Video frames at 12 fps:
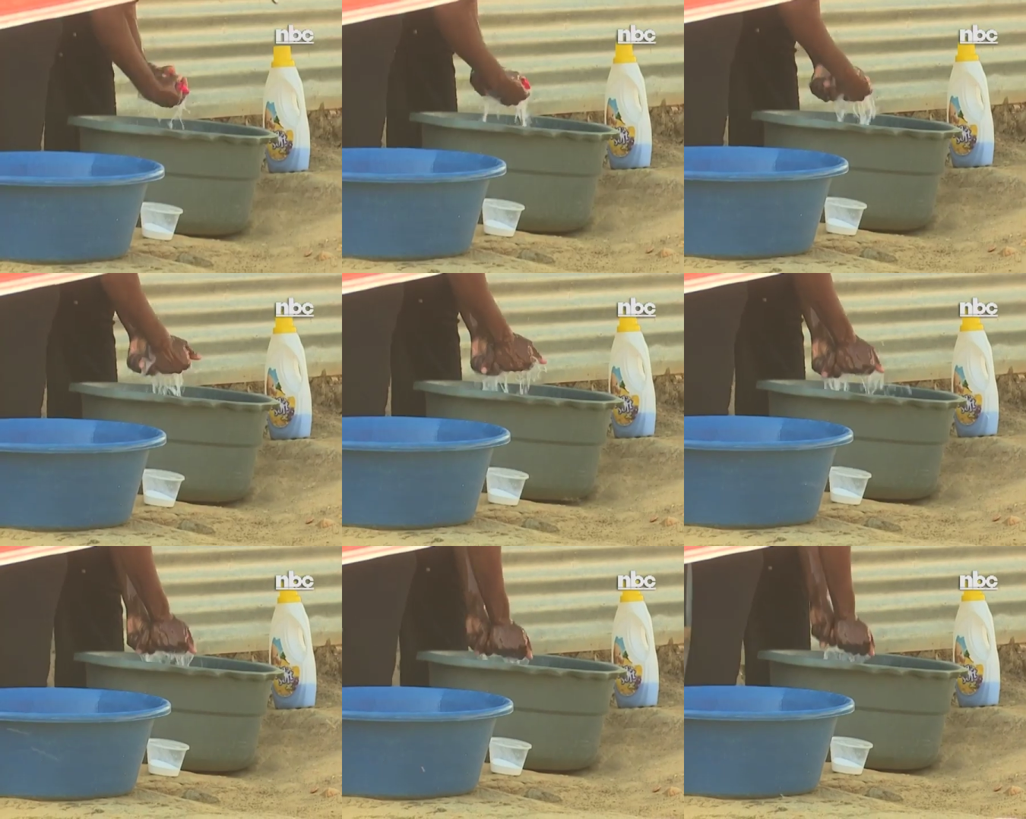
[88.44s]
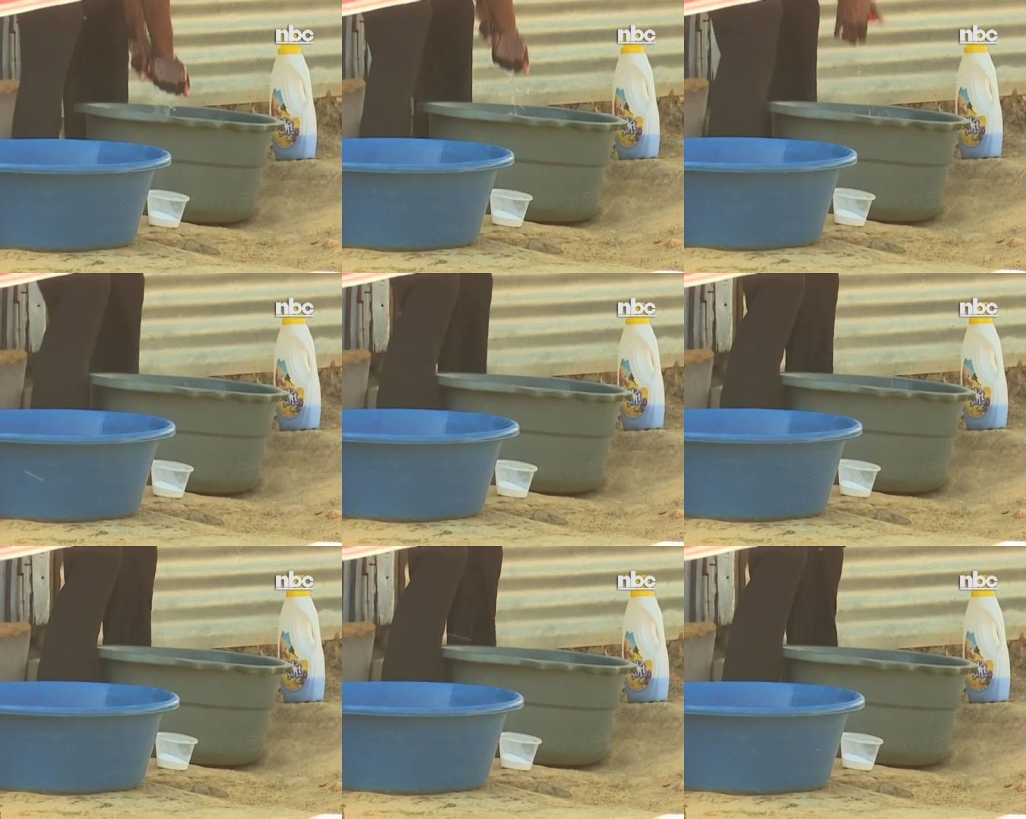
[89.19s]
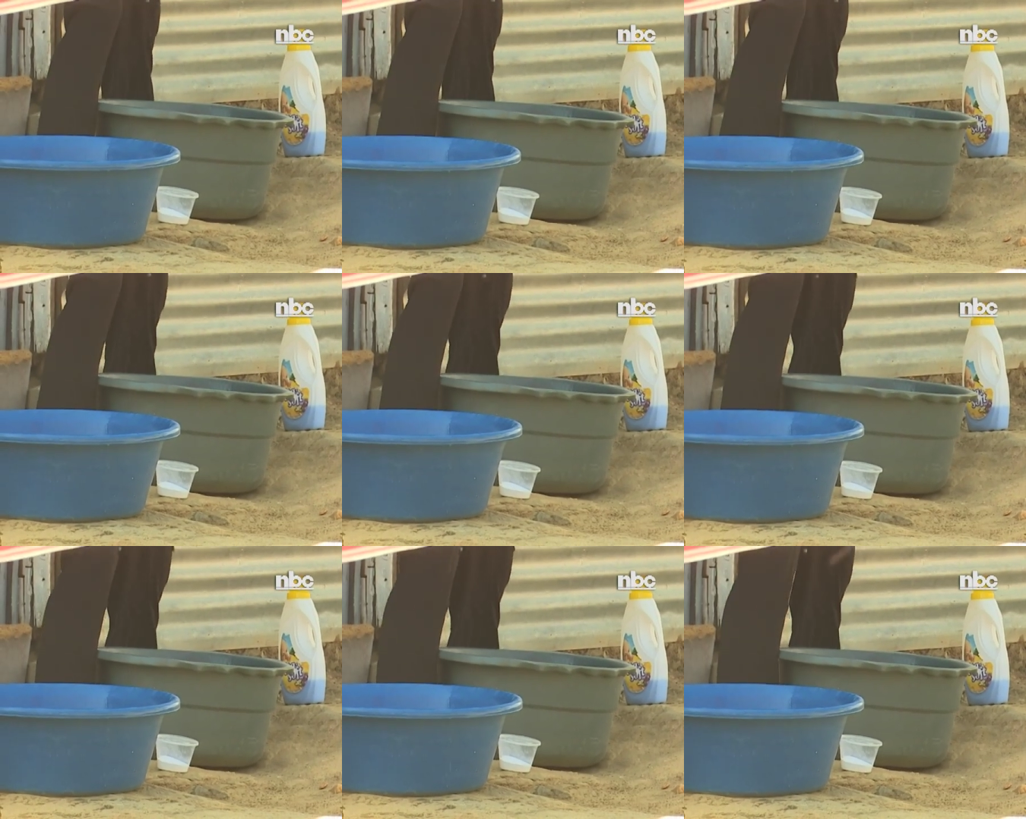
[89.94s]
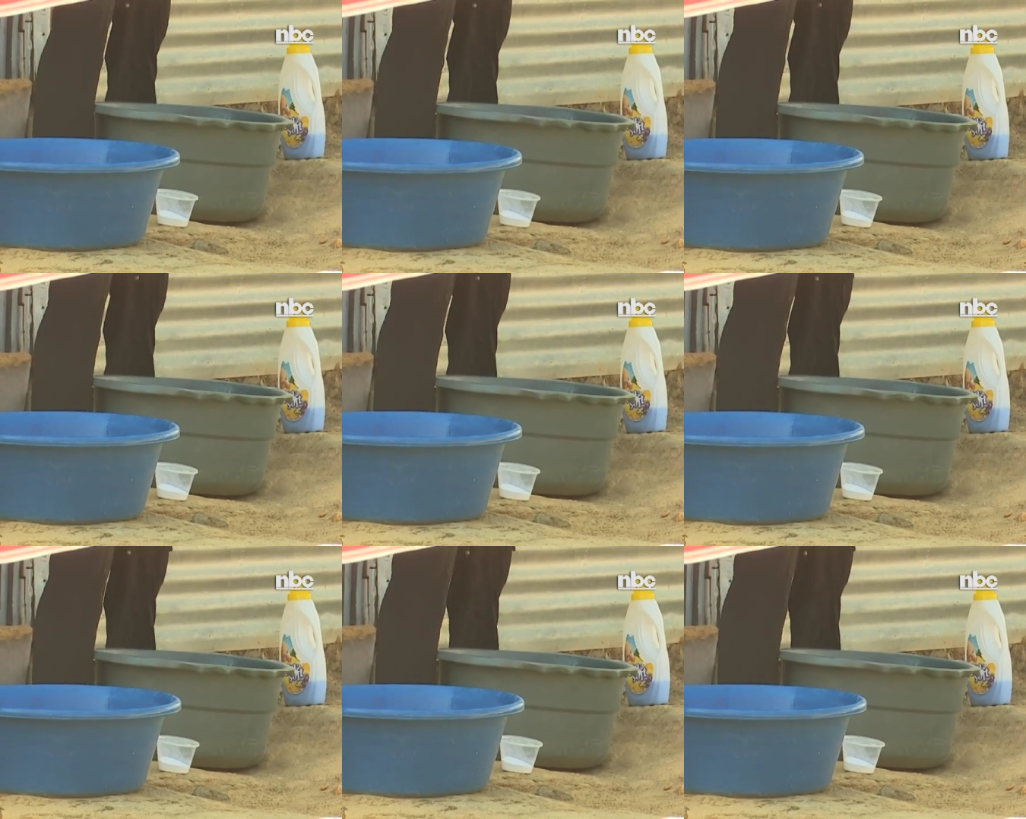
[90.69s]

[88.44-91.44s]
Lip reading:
No face is visible, so there are no lips to read.